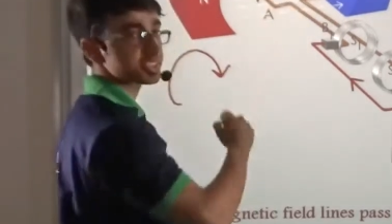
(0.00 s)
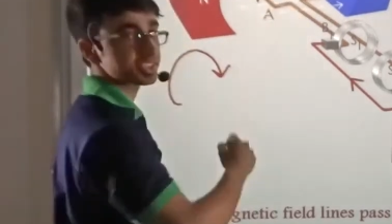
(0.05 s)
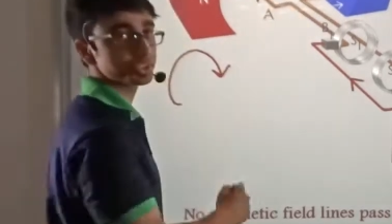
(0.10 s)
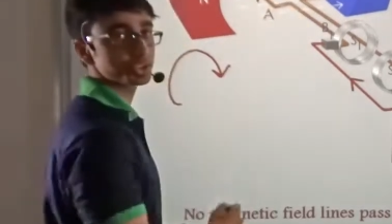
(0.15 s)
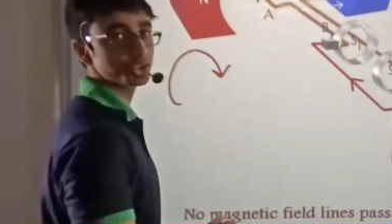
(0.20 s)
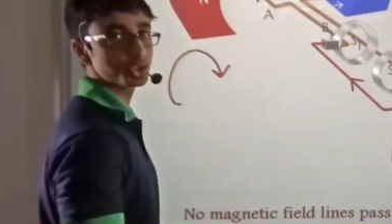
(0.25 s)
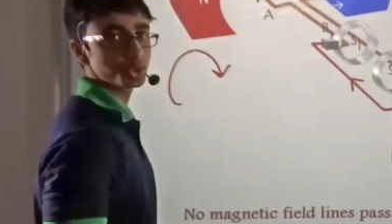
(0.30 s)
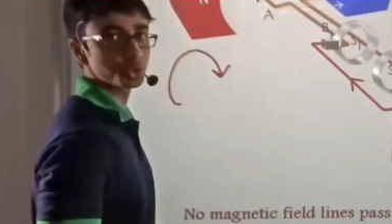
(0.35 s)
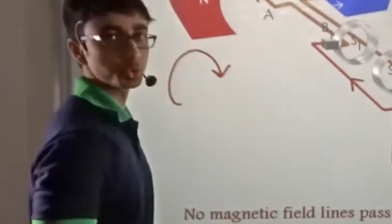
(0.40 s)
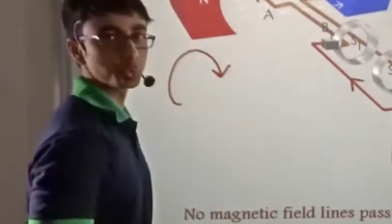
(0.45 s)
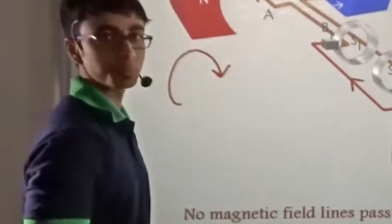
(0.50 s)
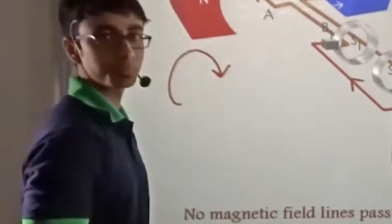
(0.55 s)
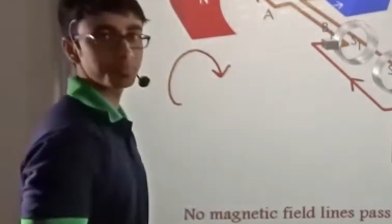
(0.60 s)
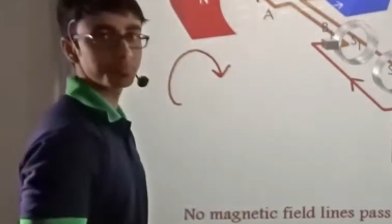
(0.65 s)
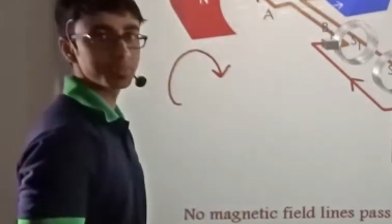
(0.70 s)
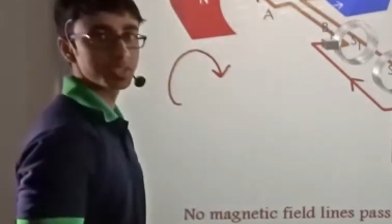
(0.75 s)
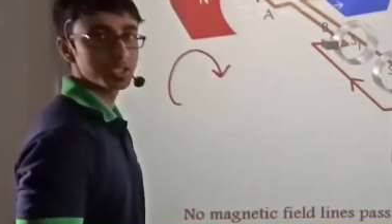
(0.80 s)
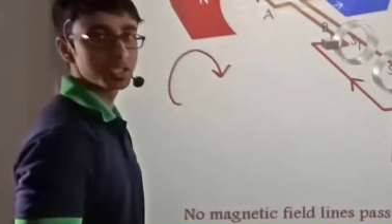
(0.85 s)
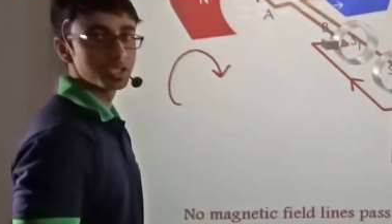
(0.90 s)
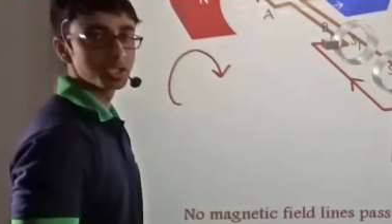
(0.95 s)
passing through.
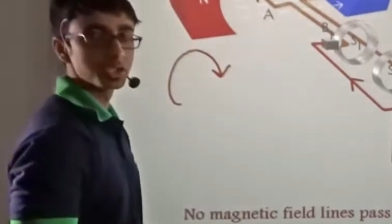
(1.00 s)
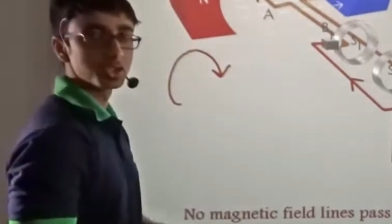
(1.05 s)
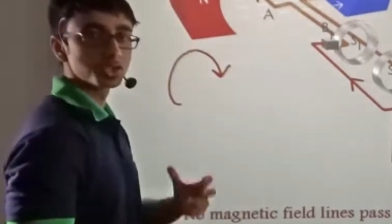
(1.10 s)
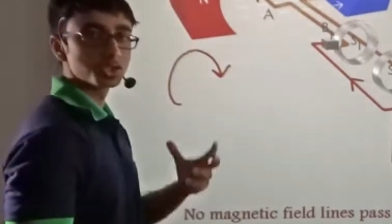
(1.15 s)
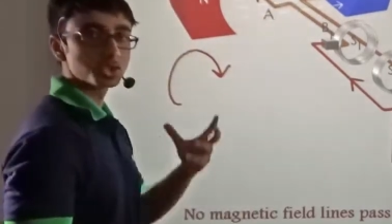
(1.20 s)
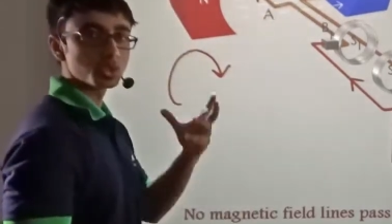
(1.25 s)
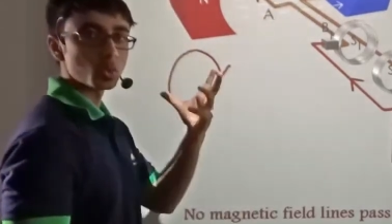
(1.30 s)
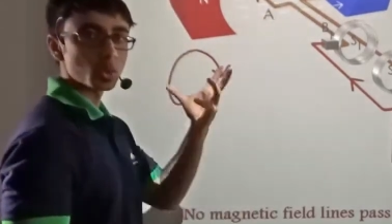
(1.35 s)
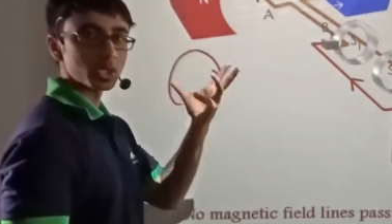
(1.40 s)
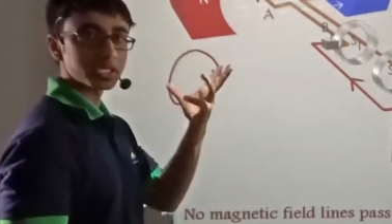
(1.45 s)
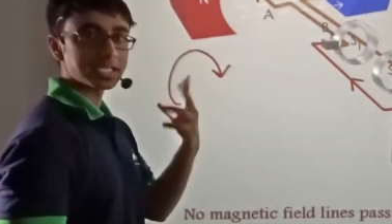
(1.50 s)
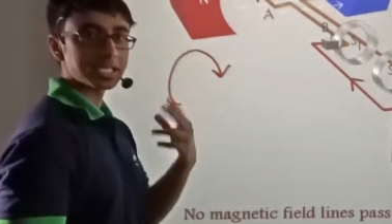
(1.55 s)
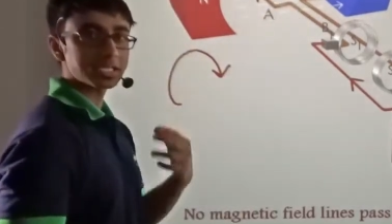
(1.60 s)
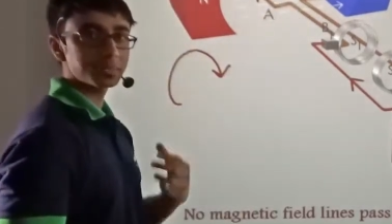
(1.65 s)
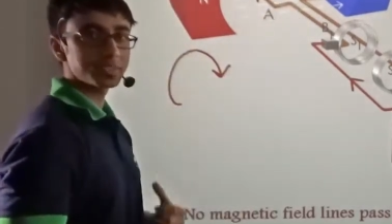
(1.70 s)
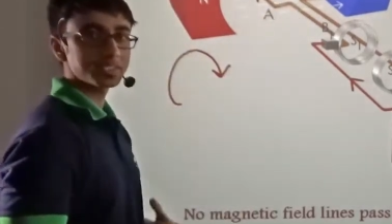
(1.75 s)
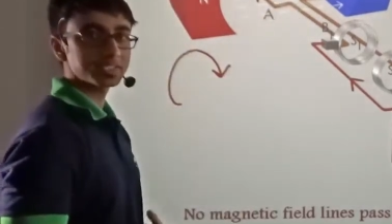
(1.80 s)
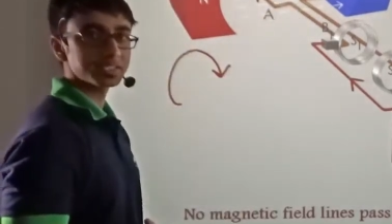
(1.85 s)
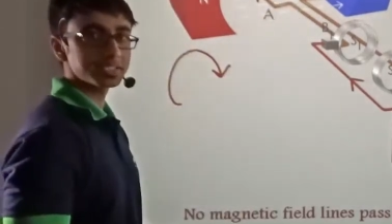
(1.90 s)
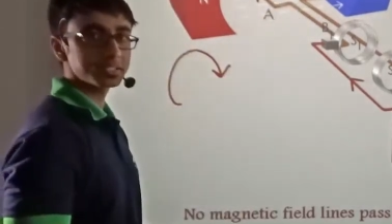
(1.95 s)
So what
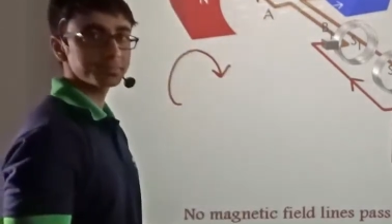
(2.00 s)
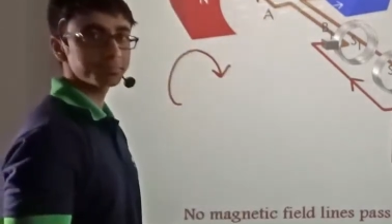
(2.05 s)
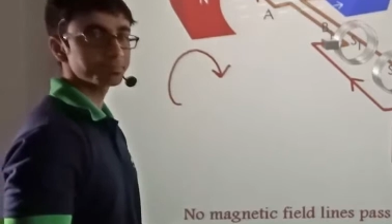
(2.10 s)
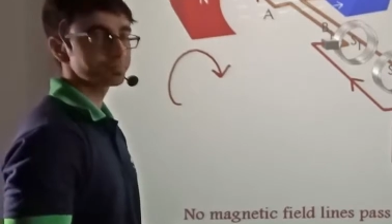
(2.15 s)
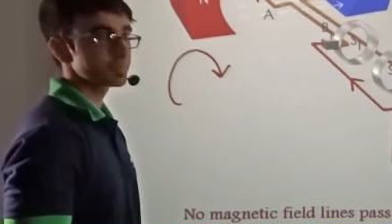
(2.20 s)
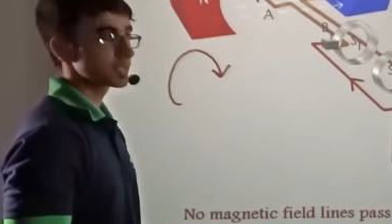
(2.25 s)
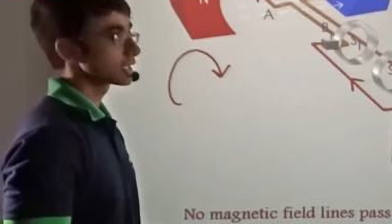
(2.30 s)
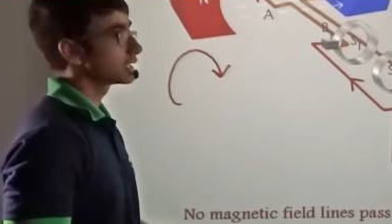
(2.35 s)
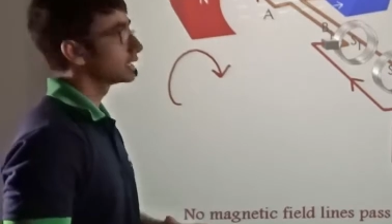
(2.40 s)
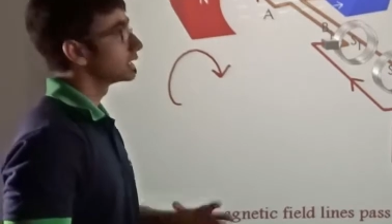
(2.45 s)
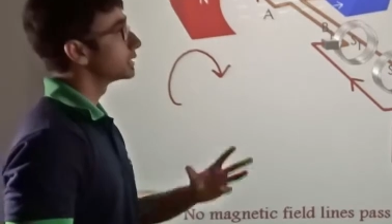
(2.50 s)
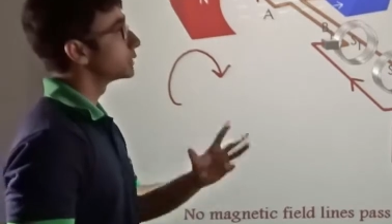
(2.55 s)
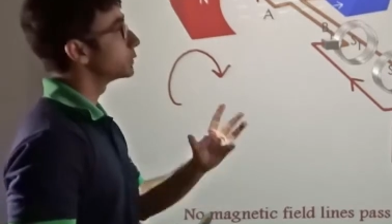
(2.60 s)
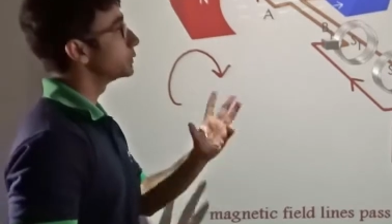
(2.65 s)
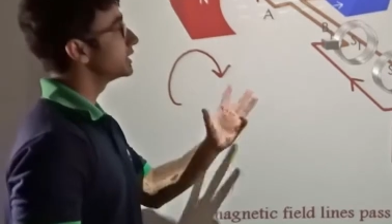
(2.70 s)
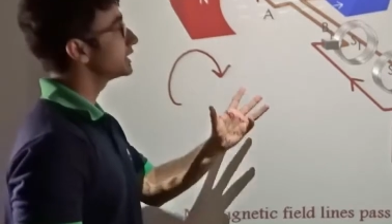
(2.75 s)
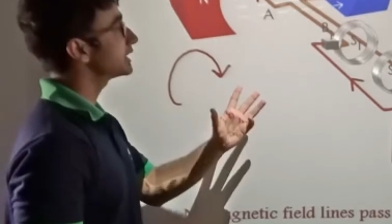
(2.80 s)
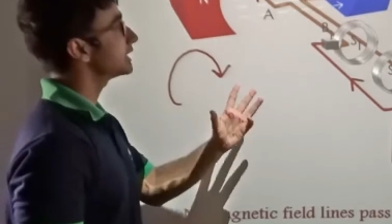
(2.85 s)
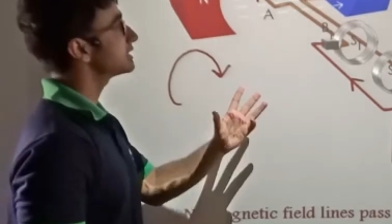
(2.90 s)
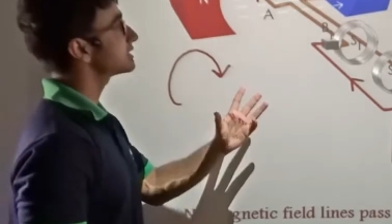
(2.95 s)
can we say?
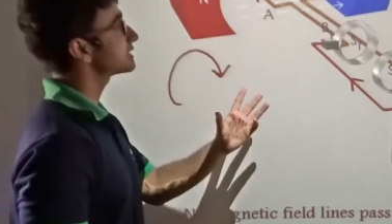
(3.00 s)
We